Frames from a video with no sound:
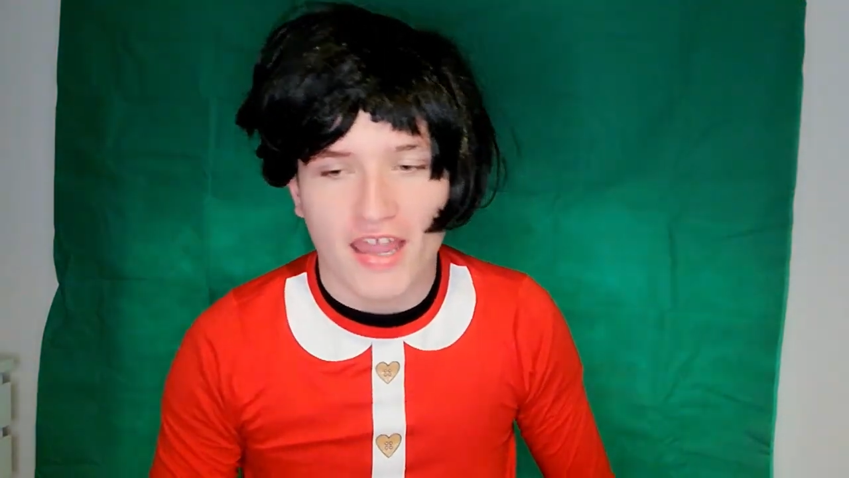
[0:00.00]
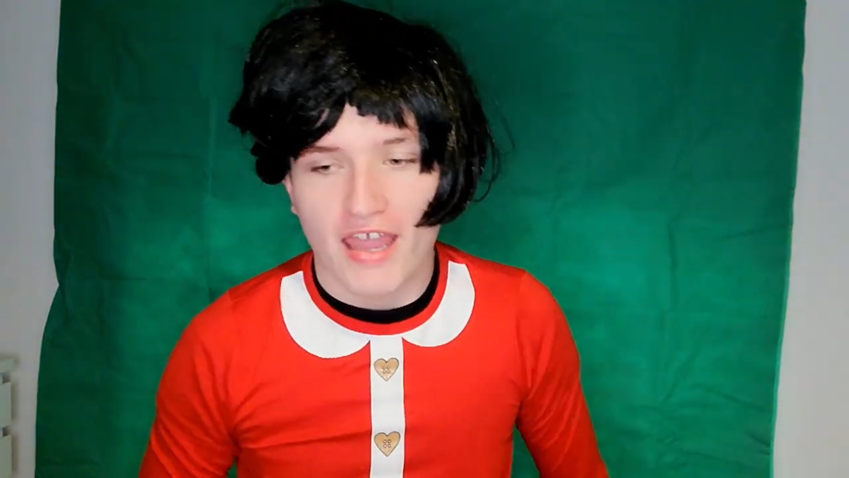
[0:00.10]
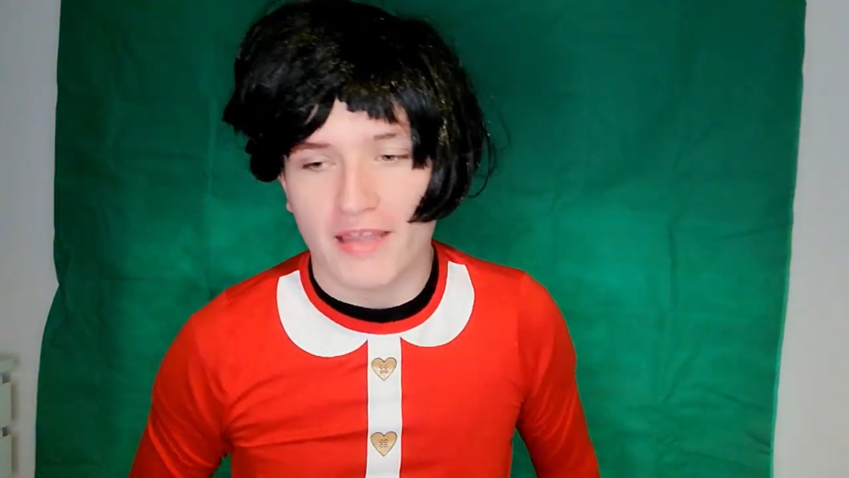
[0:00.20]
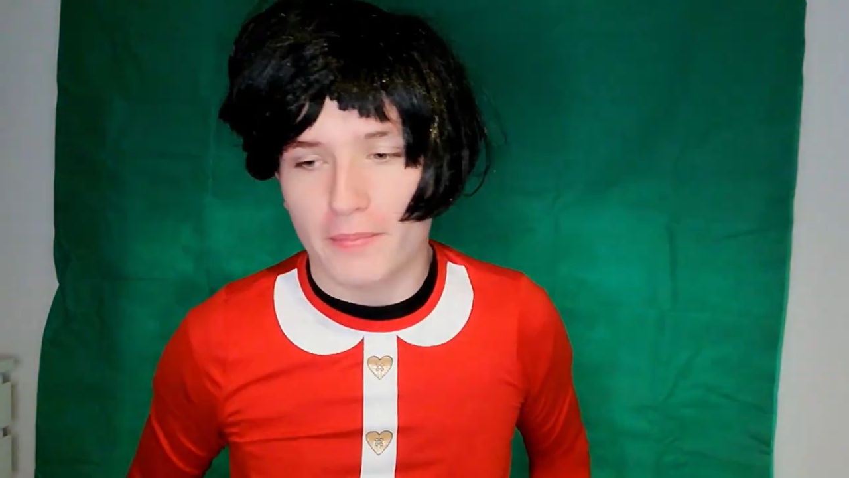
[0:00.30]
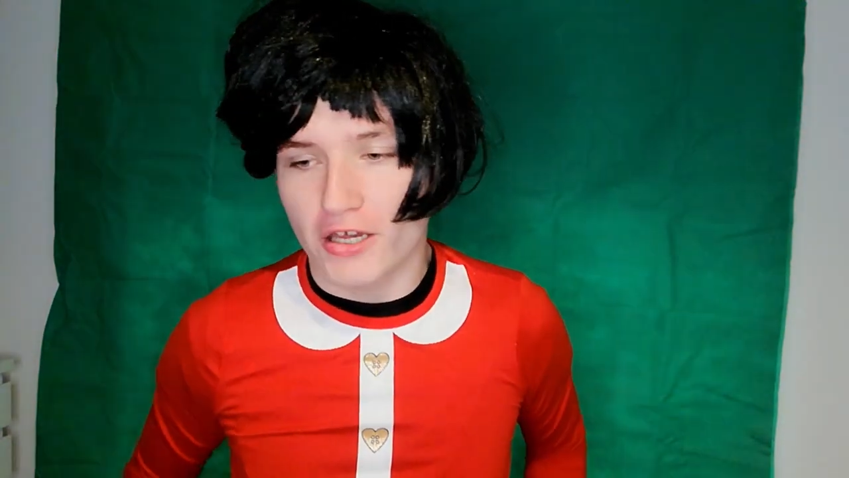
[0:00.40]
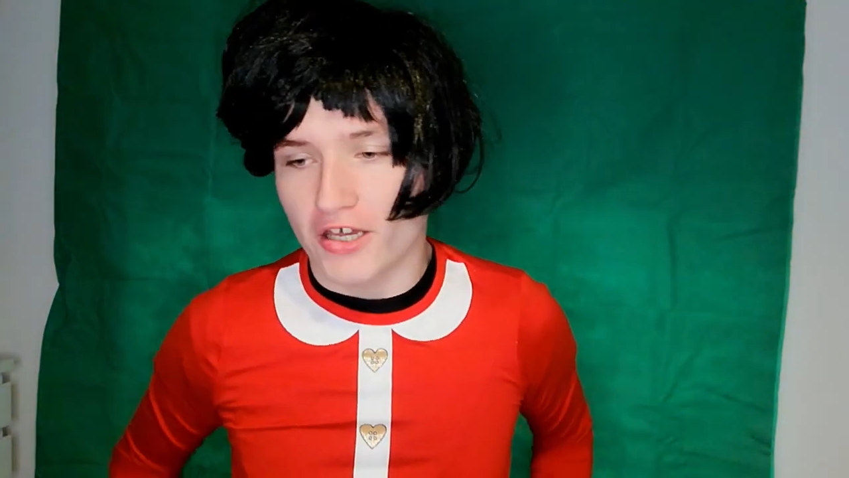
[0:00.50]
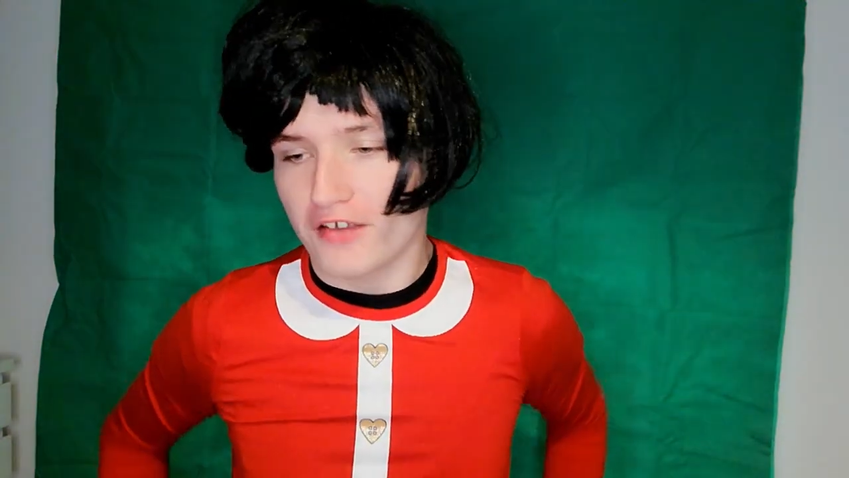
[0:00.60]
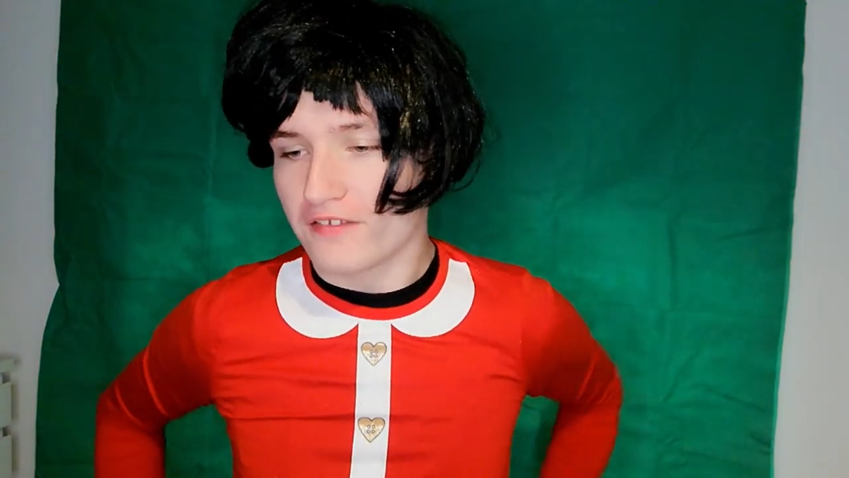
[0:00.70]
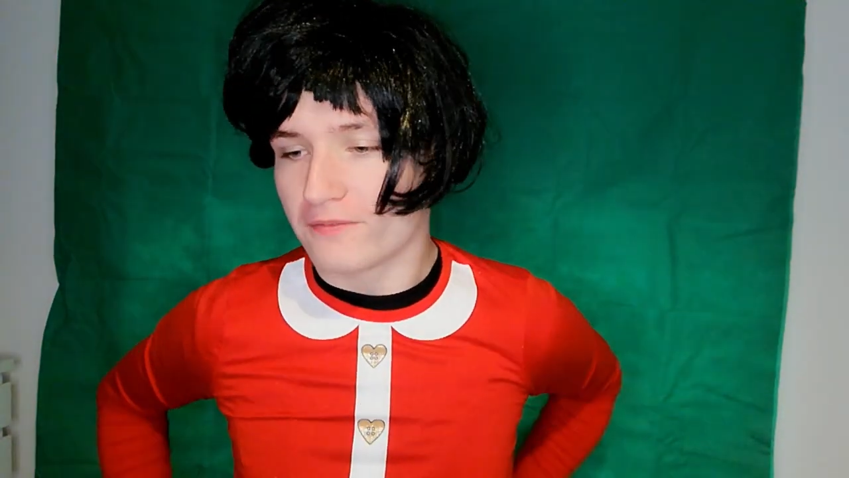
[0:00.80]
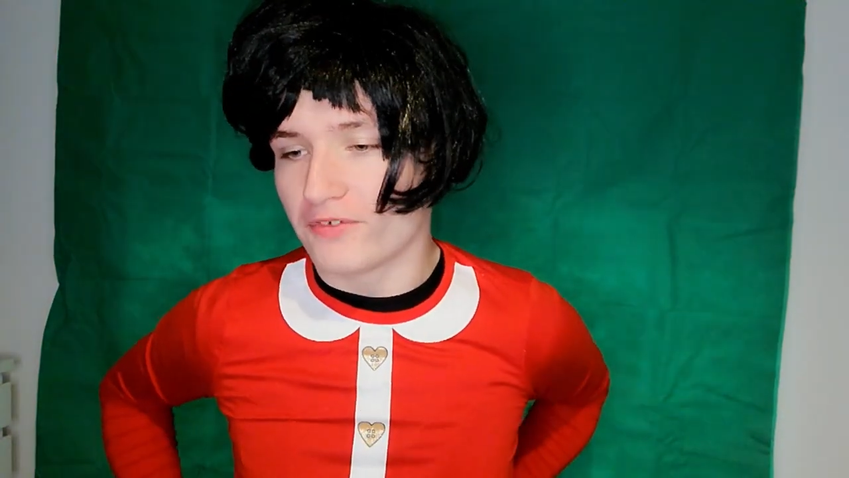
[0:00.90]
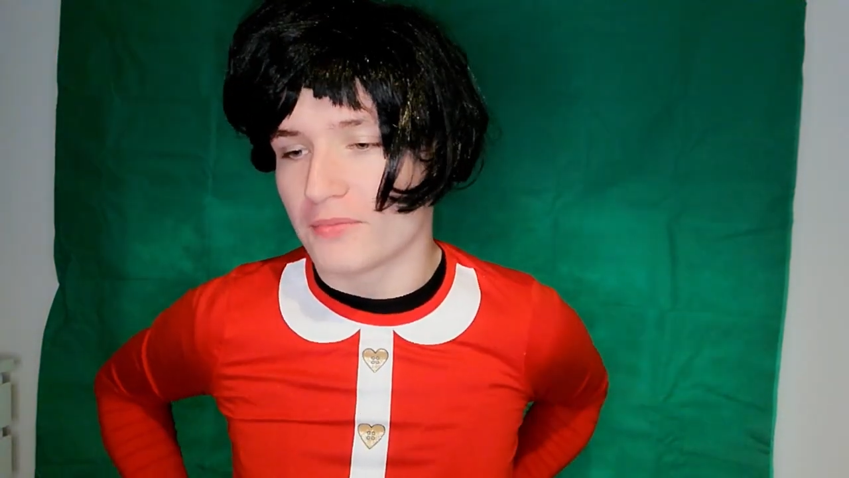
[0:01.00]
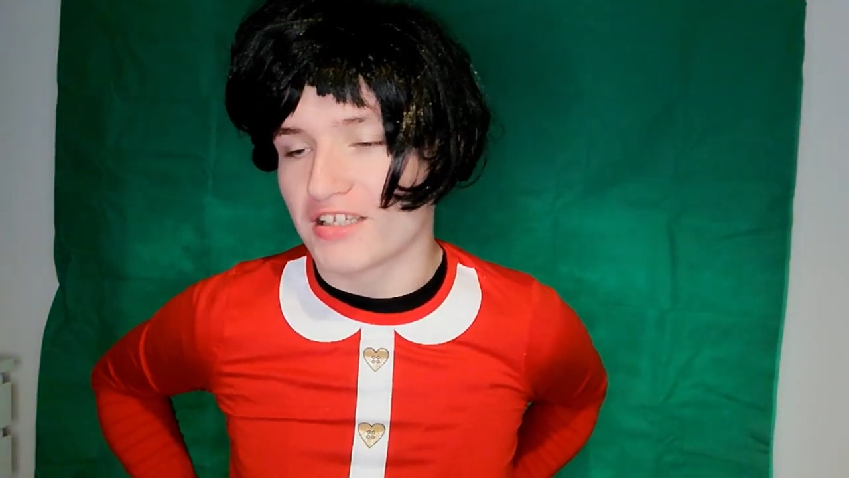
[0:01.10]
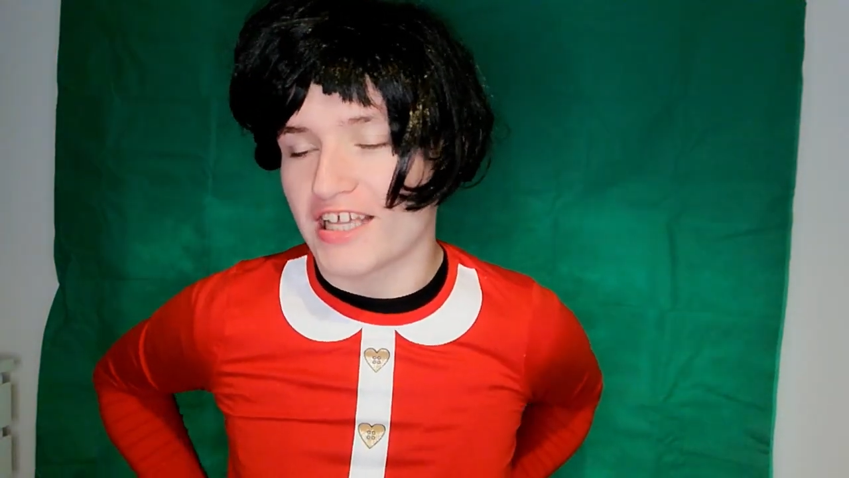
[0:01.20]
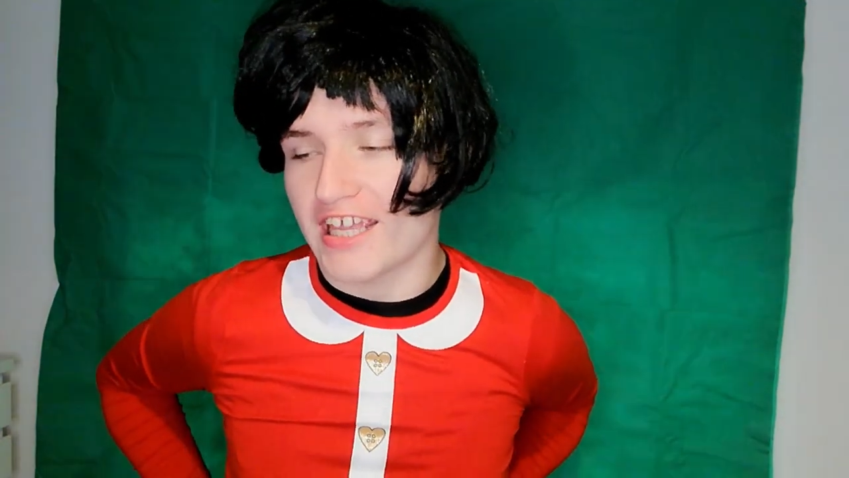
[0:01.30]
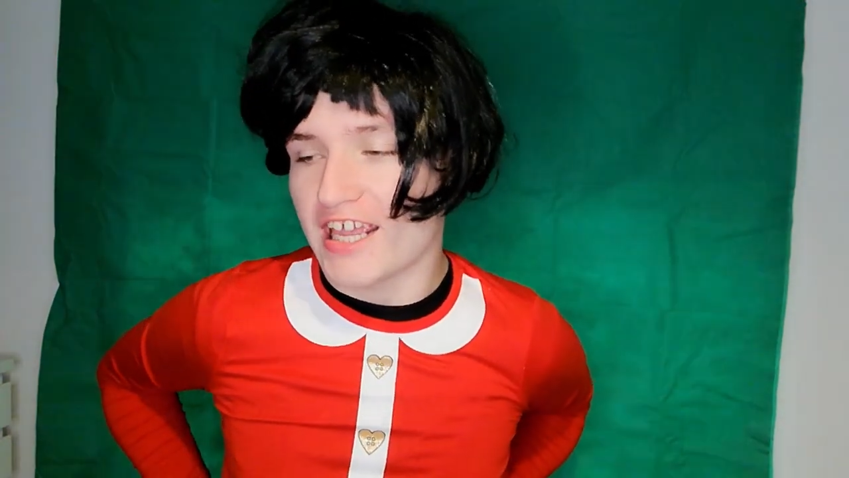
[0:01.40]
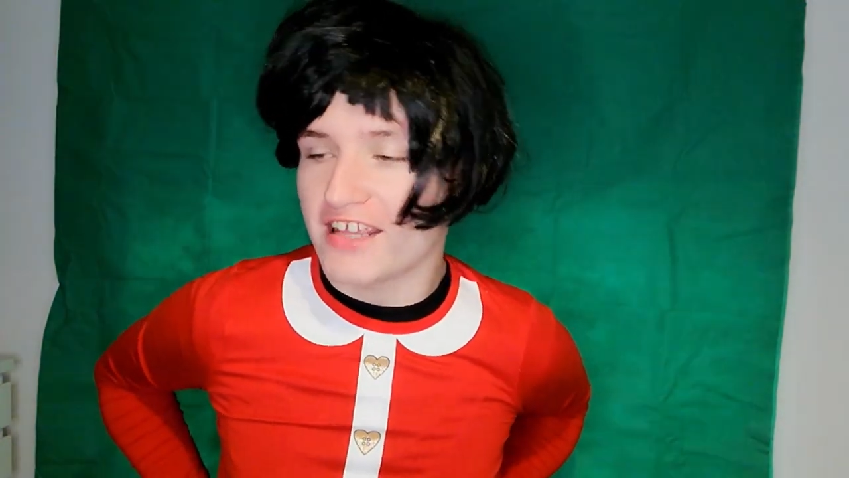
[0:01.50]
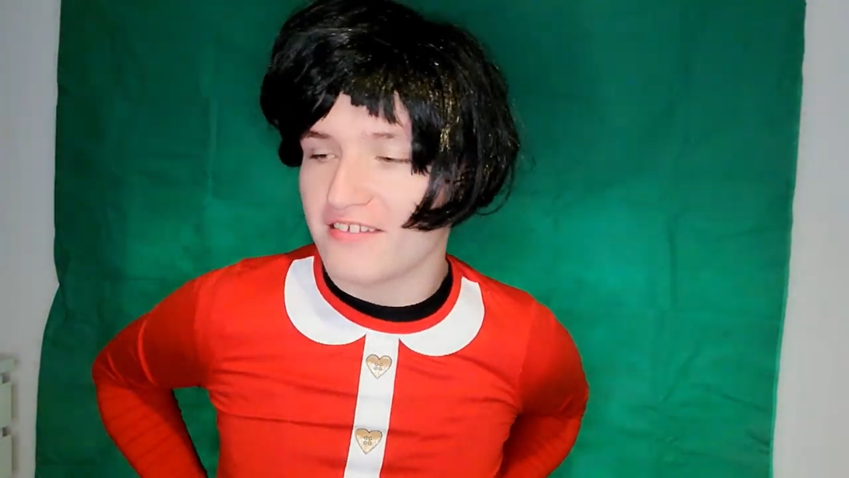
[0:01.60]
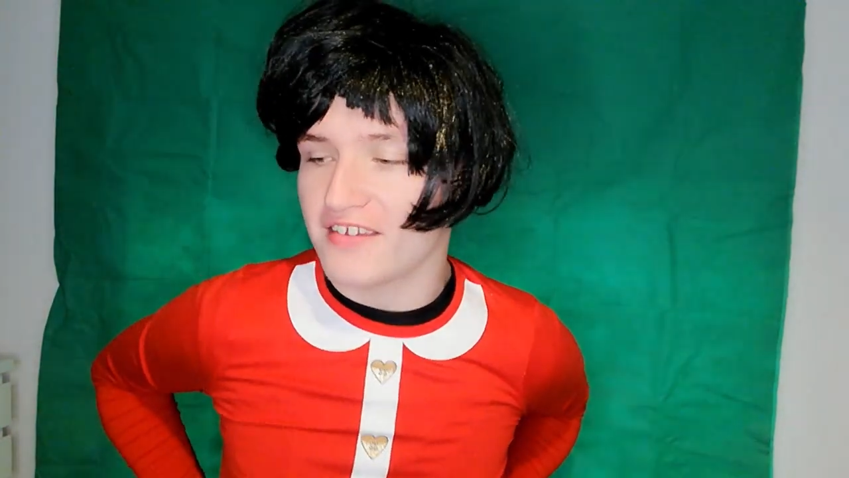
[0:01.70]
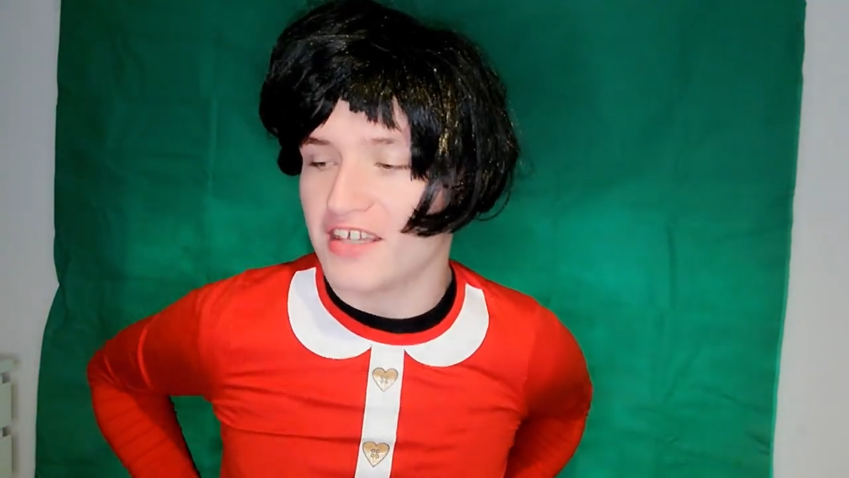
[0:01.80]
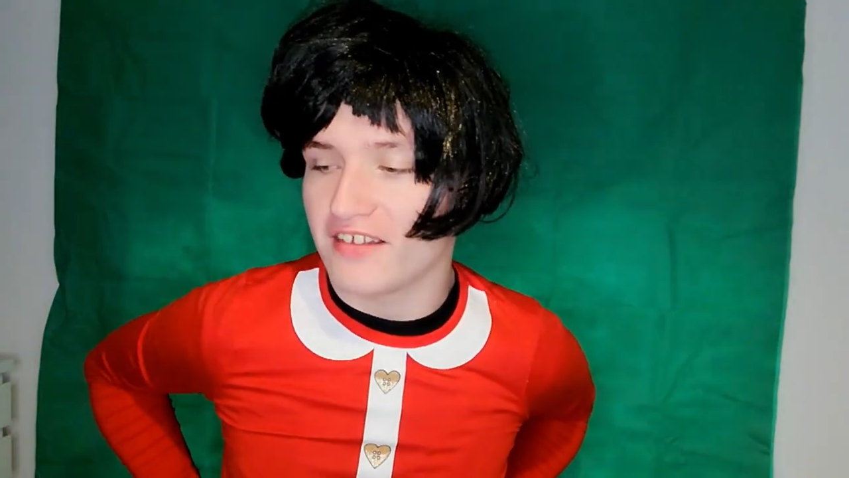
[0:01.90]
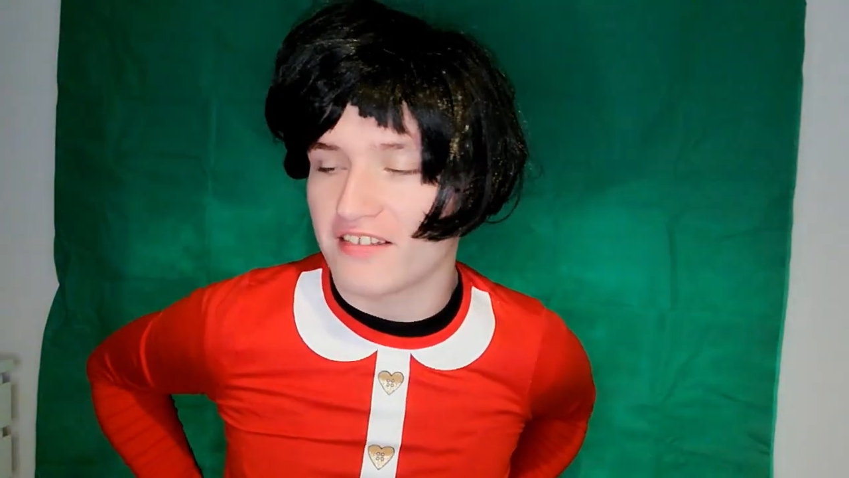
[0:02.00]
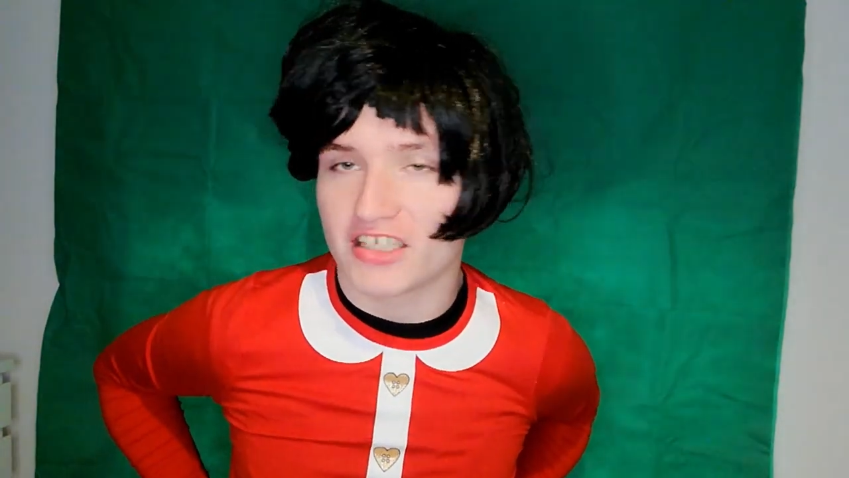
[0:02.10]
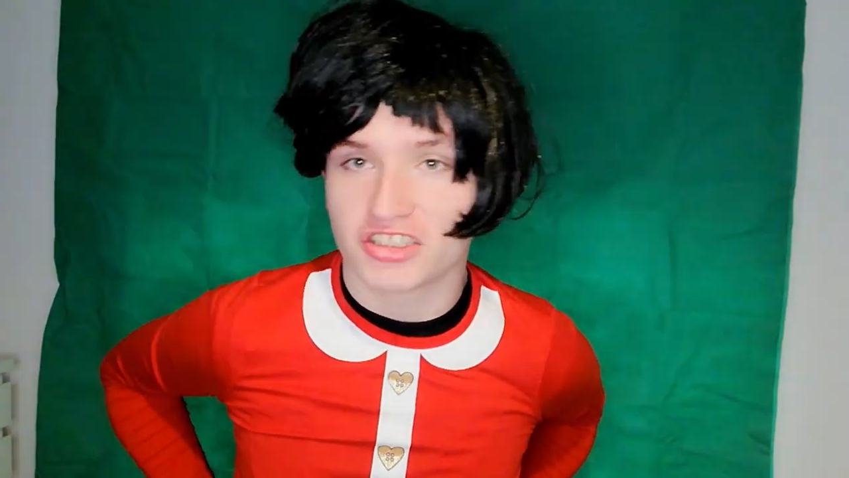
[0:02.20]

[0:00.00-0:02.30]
a person from the late 80s